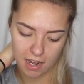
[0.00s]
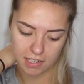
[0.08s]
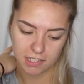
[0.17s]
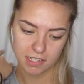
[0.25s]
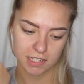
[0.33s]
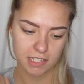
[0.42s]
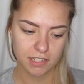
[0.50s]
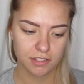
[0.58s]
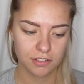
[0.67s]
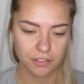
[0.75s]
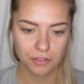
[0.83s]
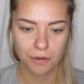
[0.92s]
I just need
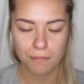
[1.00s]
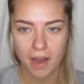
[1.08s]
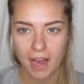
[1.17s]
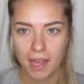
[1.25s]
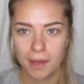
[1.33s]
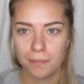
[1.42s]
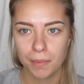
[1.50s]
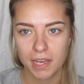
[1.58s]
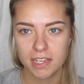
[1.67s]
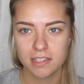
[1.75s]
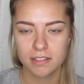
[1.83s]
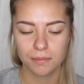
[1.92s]
to do my
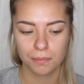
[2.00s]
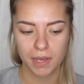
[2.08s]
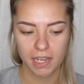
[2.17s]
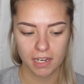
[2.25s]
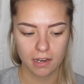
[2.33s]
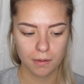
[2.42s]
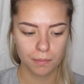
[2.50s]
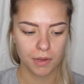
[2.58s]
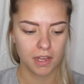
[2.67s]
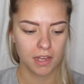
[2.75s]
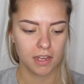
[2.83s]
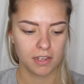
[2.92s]
base makeup.
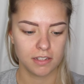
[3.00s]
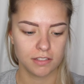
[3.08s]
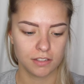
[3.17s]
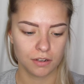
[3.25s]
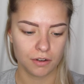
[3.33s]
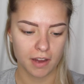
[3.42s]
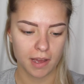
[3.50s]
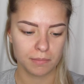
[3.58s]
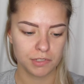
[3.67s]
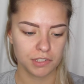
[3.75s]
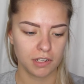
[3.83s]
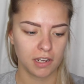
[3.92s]
So I'm
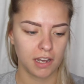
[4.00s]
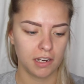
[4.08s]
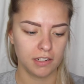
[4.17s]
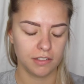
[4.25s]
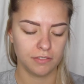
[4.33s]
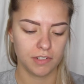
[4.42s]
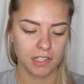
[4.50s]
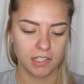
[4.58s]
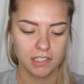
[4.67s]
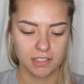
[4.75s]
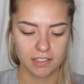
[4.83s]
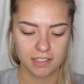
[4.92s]
just going to kind of
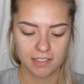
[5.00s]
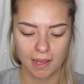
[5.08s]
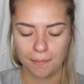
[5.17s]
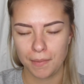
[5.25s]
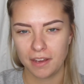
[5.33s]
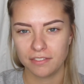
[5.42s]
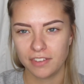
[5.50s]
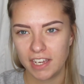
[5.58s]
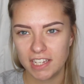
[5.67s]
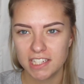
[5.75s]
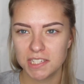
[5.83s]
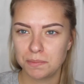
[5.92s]
set my
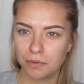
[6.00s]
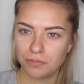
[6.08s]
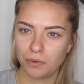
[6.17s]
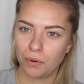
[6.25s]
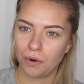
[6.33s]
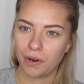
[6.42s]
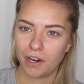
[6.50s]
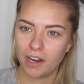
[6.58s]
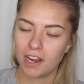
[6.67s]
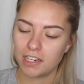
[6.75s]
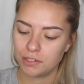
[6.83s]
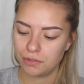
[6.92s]
face before
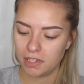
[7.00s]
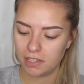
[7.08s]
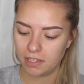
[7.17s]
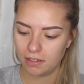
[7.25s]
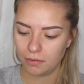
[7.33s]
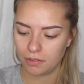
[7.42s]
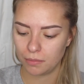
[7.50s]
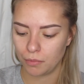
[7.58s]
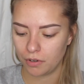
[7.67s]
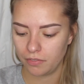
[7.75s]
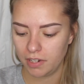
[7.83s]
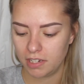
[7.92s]
I do anything with the
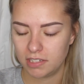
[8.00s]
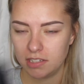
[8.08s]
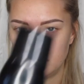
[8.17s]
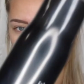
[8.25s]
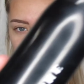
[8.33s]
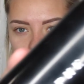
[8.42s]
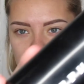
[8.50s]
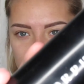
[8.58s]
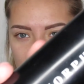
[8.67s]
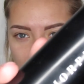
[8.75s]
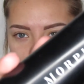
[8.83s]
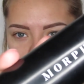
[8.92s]
Morphe Continuous
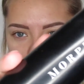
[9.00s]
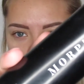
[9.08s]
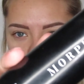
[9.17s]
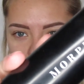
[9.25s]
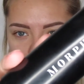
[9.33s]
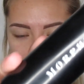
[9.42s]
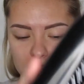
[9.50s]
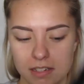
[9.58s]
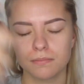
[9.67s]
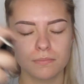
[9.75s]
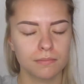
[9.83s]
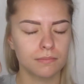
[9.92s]
Setting Mist.
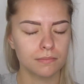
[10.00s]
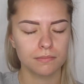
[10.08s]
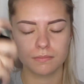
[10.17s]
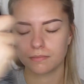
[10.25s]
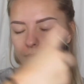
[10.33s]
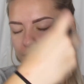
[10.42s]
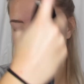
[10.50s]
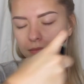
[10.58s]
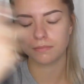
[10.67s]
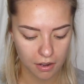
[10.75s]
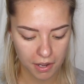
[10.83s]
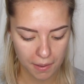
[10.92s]

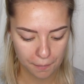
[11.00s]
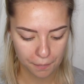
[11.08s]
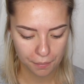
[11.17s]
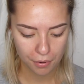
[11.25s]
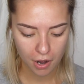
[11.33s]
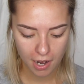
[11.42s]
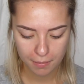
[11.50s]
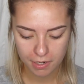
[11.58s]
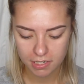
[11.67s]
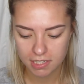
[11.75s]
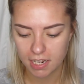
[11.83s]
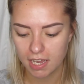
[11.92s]
Okay,
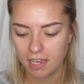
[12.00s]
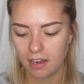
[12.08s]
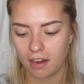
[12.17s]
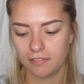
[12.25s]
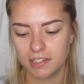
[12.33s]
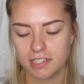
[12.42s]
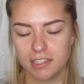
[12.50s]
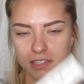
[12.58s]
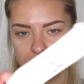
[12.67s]
primer today, obviously the